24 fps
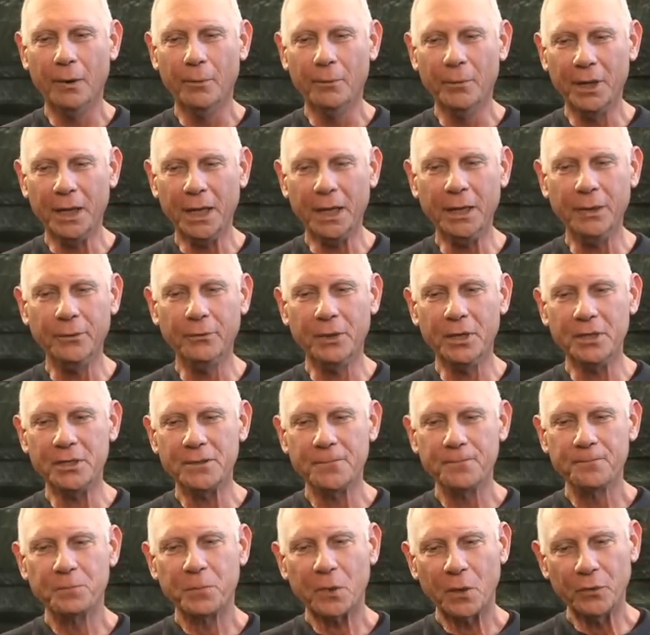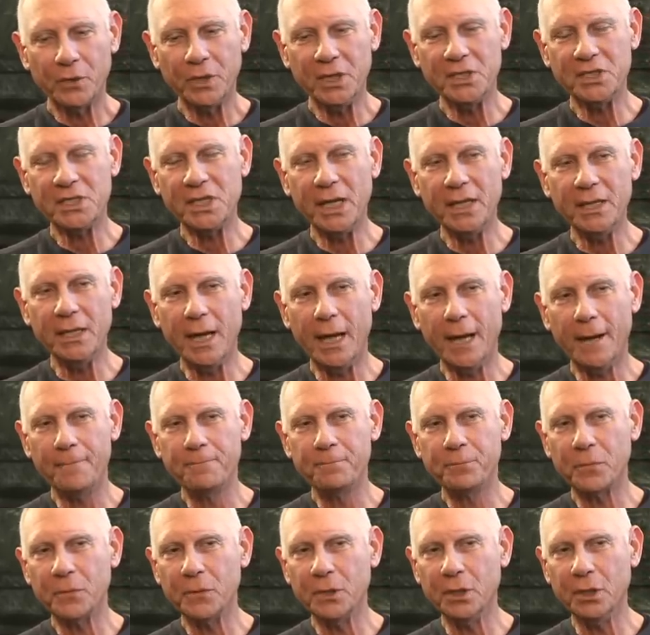But anyways, when he said that,
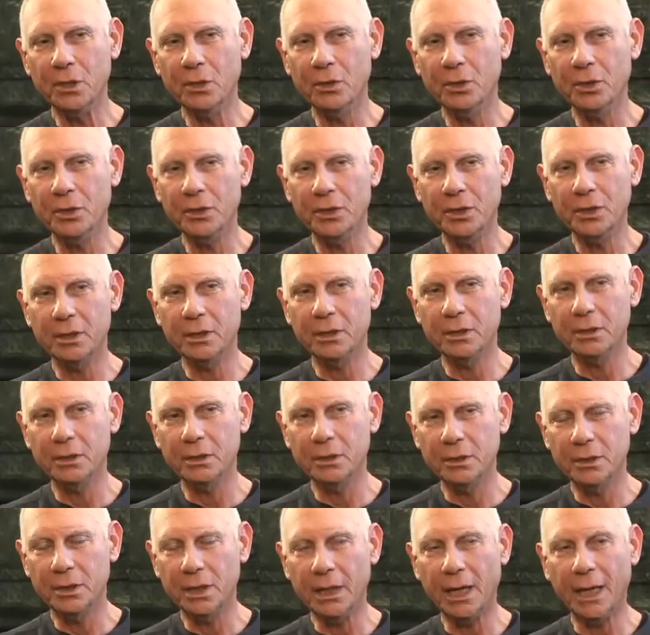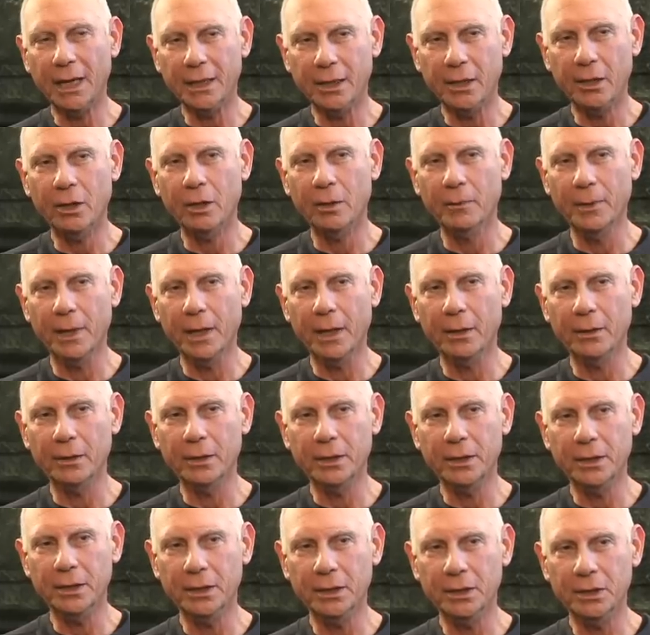the only thing I care about
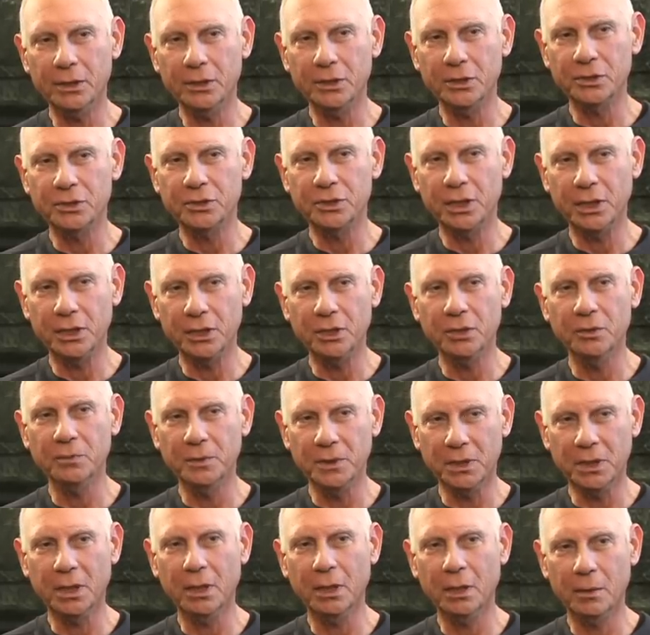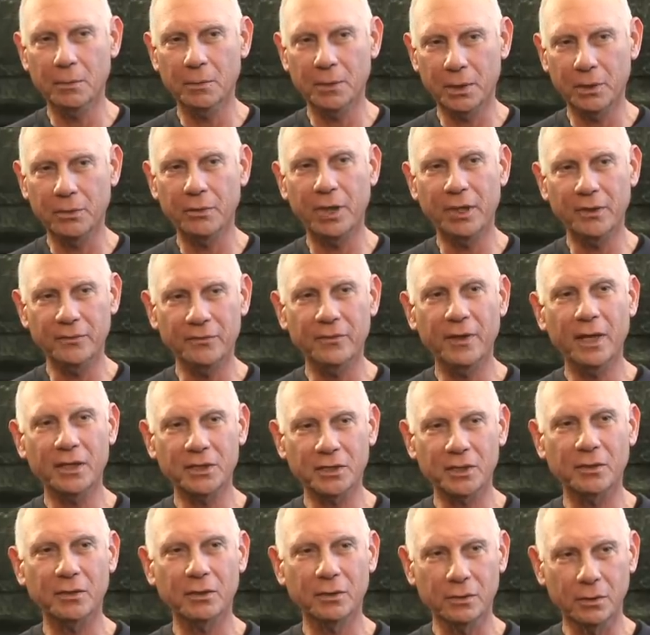is that you become a great
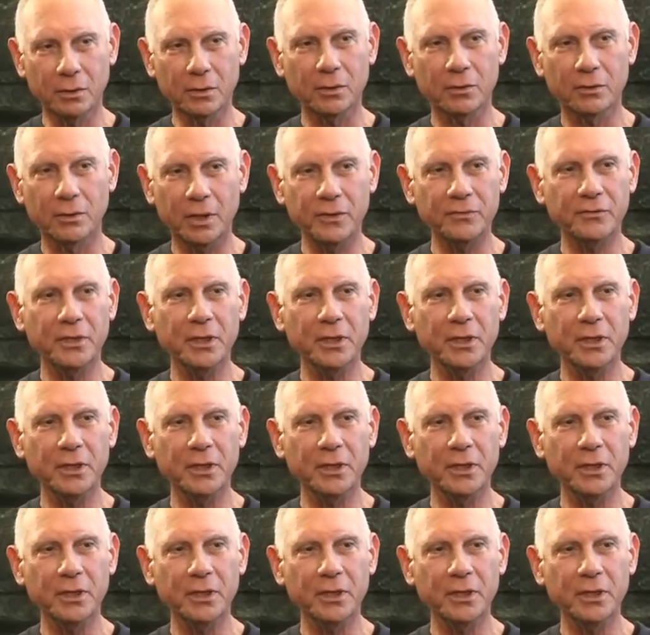vessel or a great